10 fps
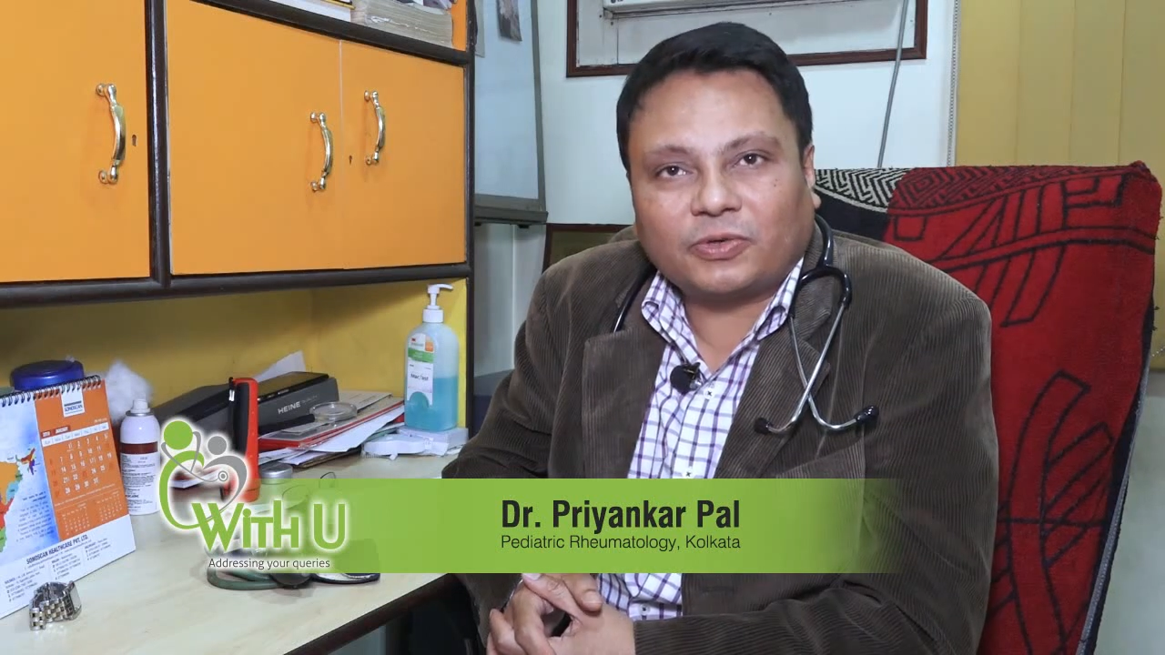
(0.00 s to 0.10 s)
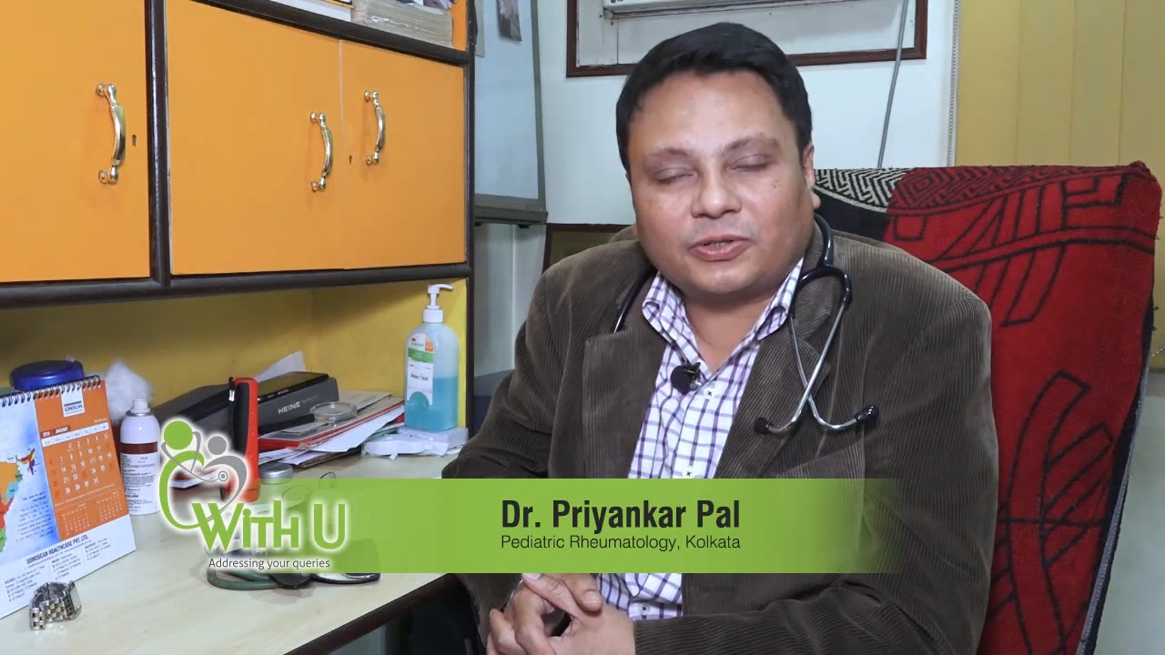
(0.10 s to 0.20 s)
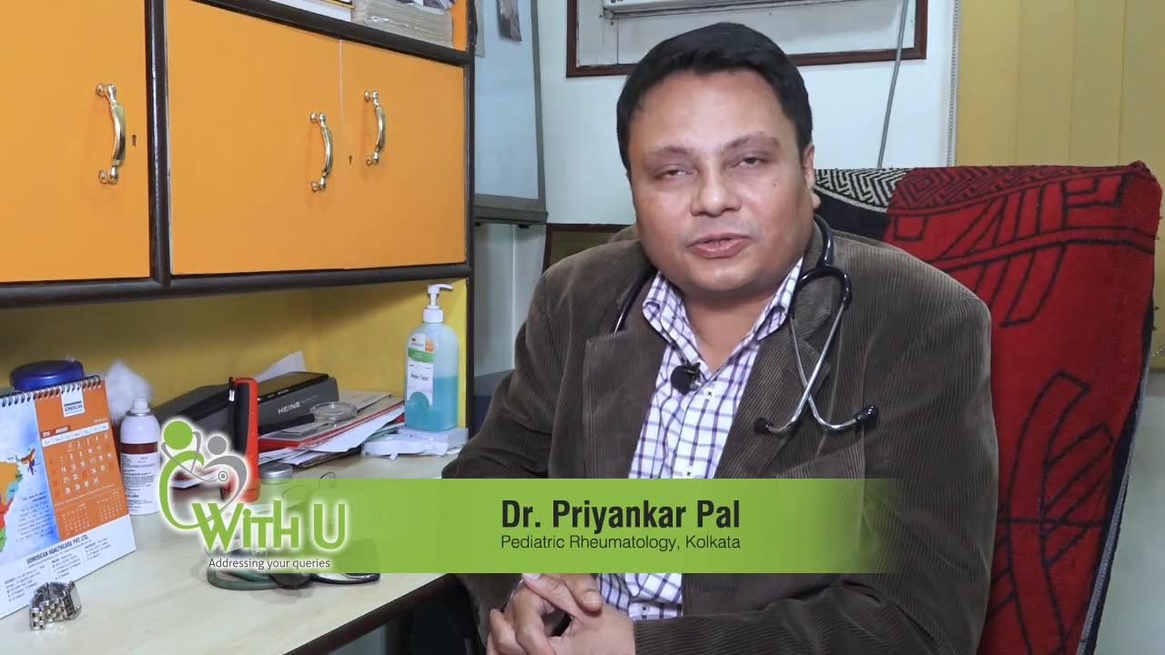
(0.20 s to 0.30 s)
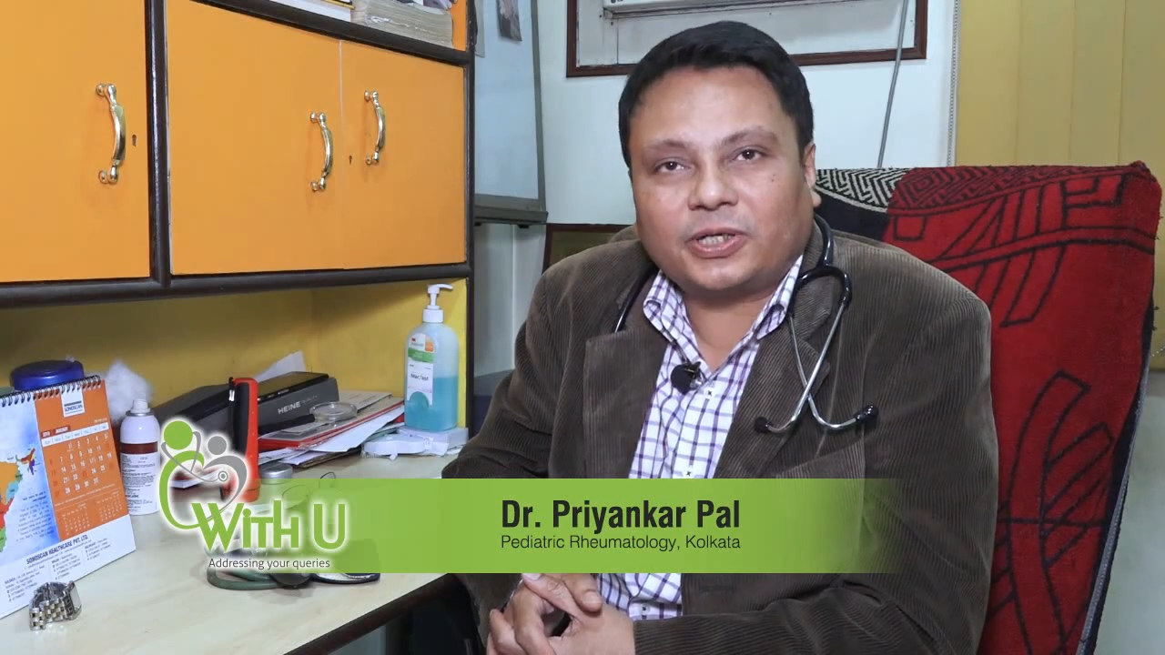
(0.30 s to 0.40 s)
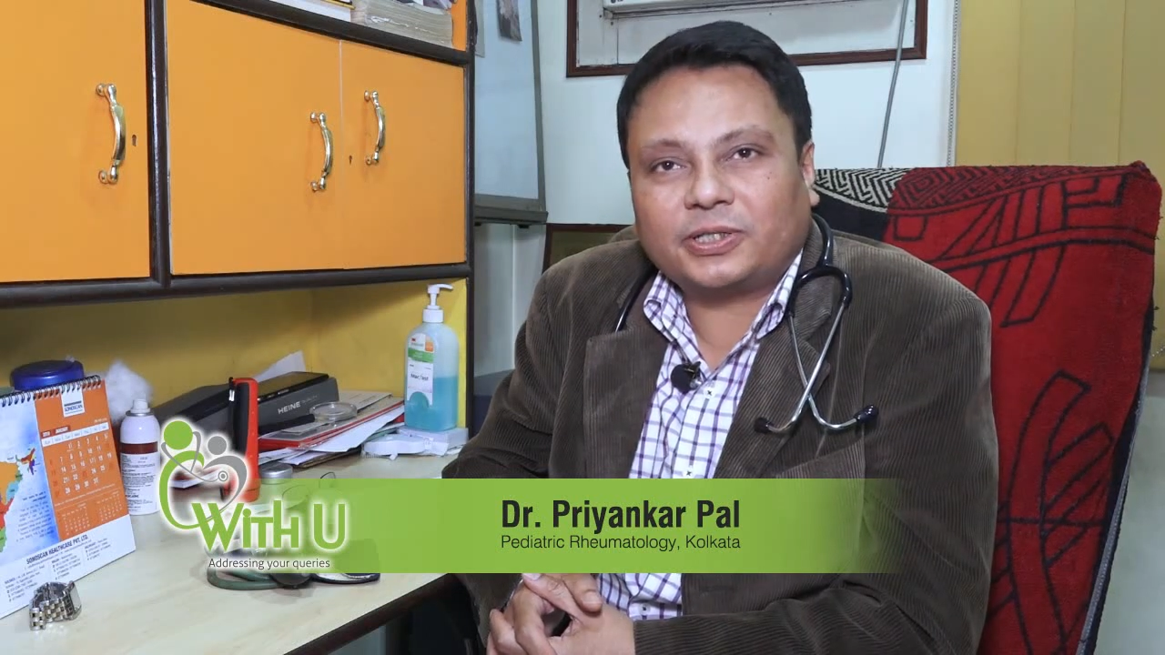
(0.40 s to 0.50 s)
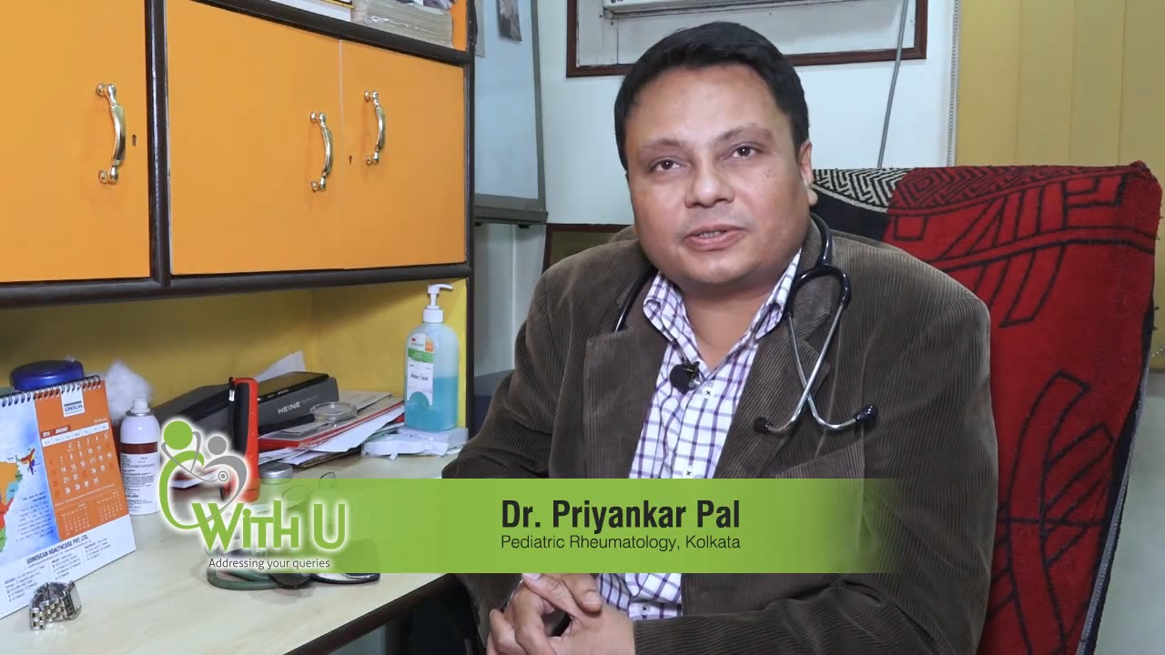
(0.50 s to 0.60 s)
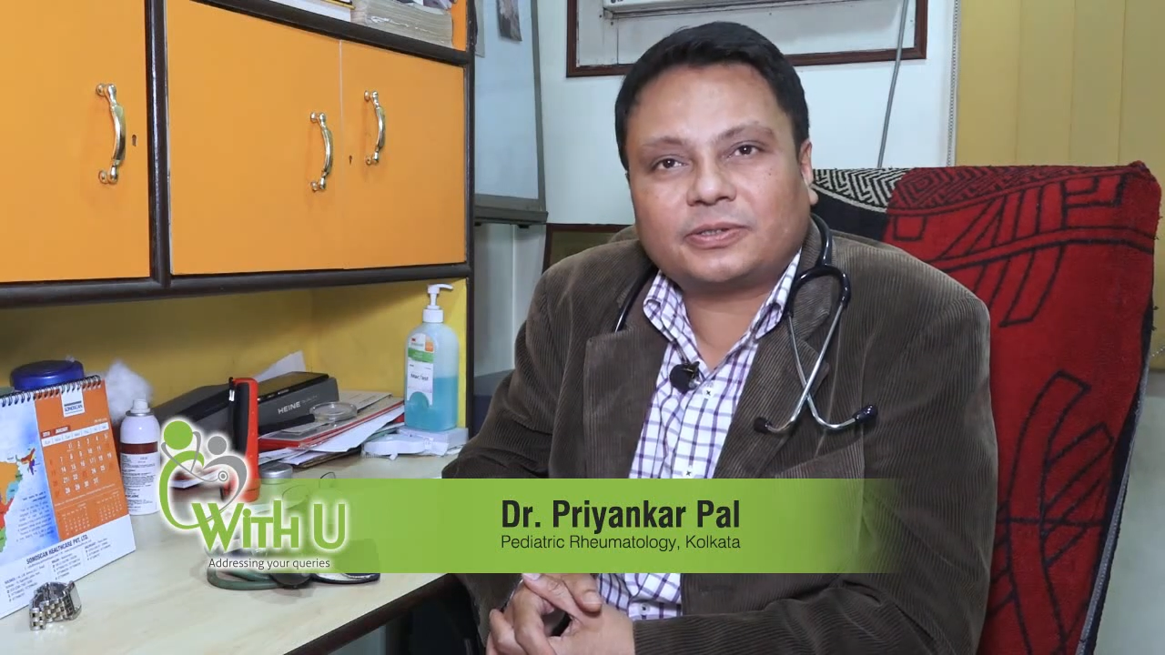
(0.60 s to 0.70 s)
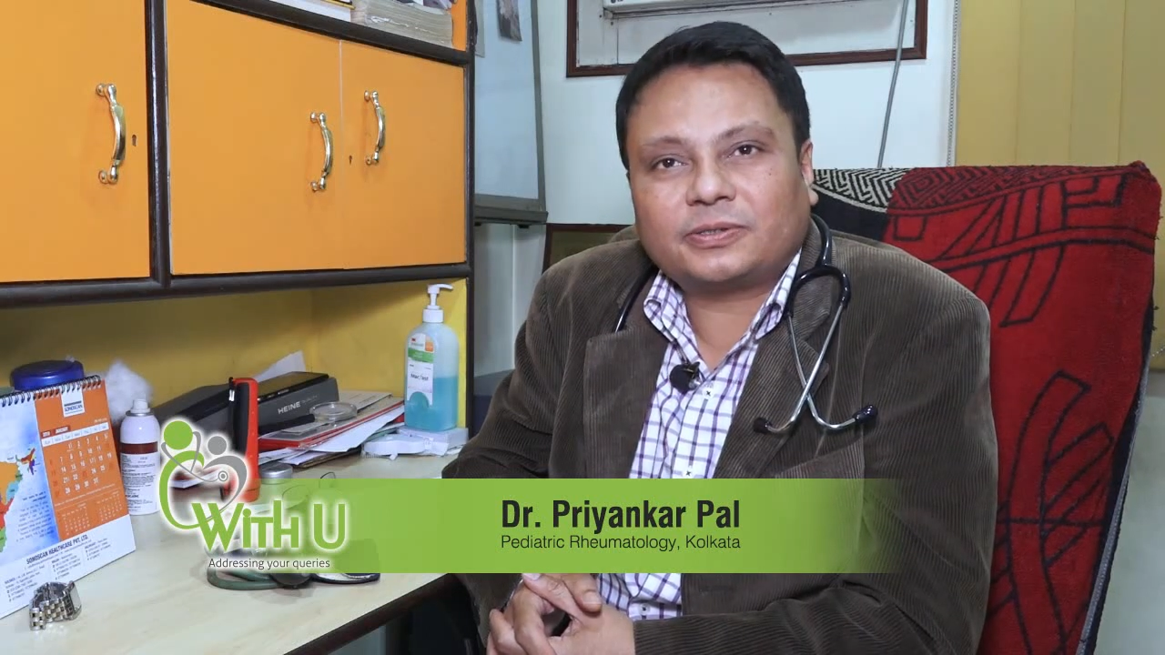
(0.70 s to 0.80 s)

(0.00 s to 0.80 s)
arthritis.